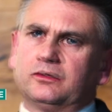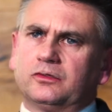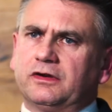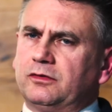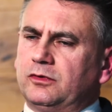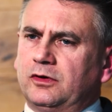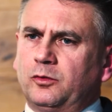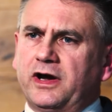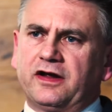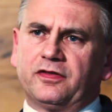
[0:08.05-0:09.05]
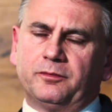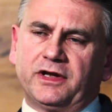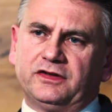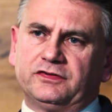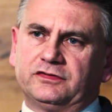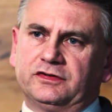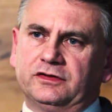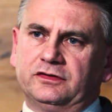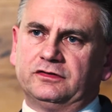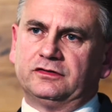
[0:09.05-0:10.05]
We're aware that many
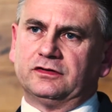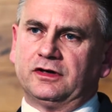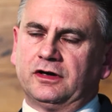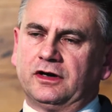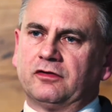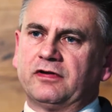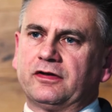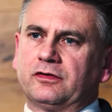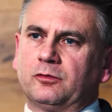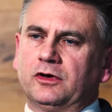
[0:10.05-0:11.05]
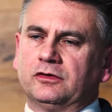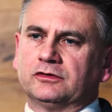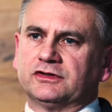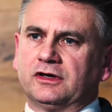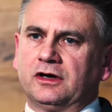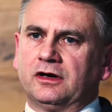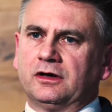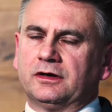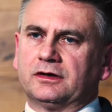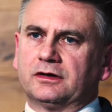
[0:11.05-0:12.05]
cities around the world
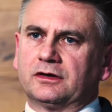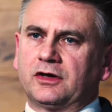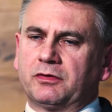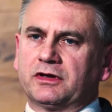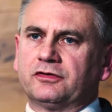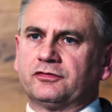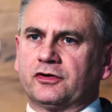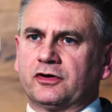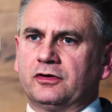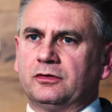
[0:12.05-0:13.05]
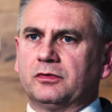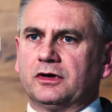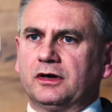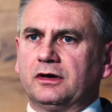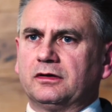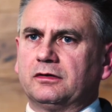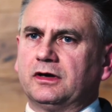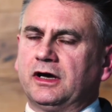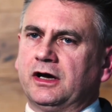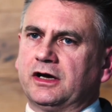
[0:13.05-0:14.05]
are going through
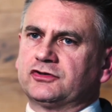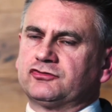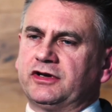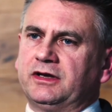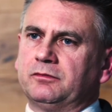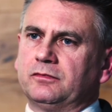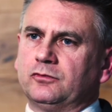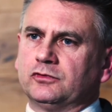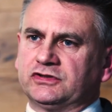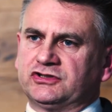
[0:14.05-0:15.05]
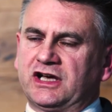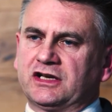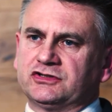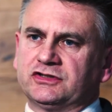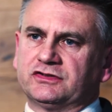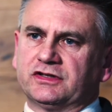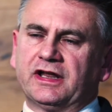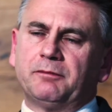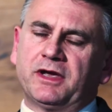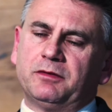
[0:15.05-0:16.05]
extreme water challenges, and
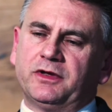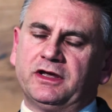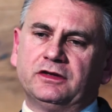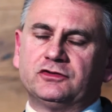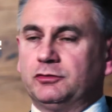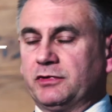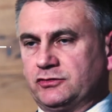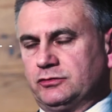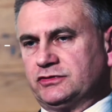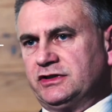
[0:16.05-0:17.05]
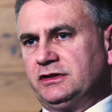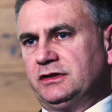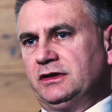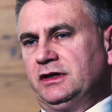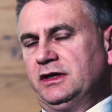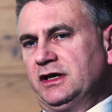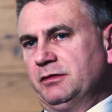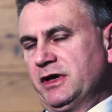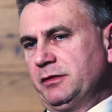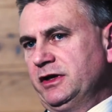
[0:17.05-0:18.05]
that may be too much water,
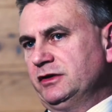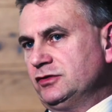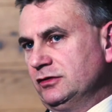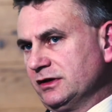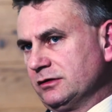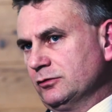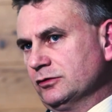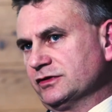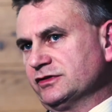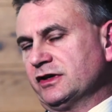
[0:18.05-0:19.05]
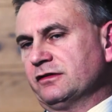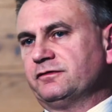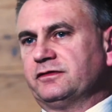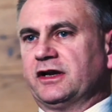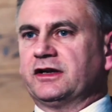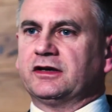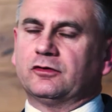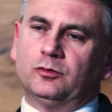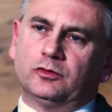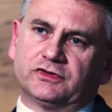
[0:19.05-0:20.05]
it may be too little water, so flooding
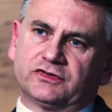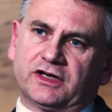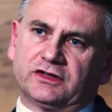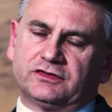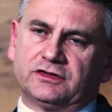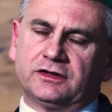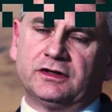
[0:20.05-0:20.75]
or water scarcity.